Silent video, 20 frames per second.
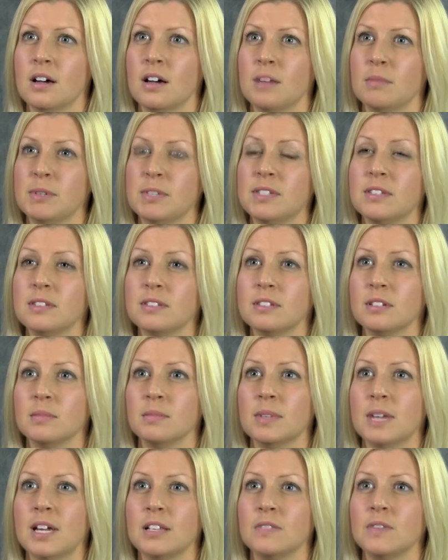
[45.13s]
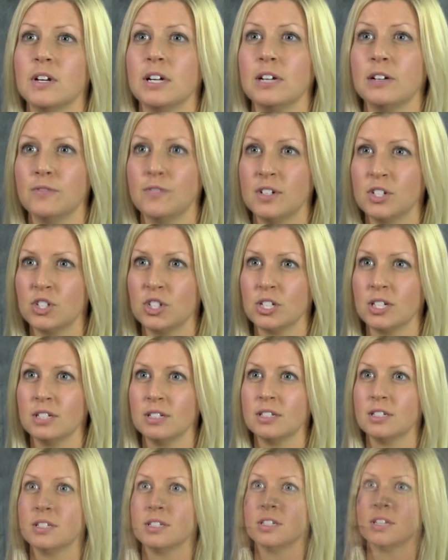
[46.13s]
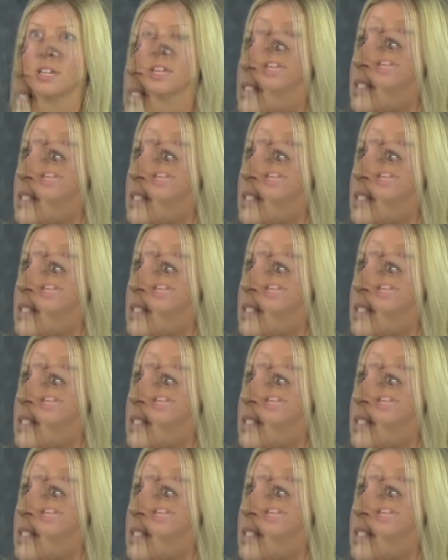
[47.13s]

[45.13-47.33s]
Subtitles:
a system that's very efficient.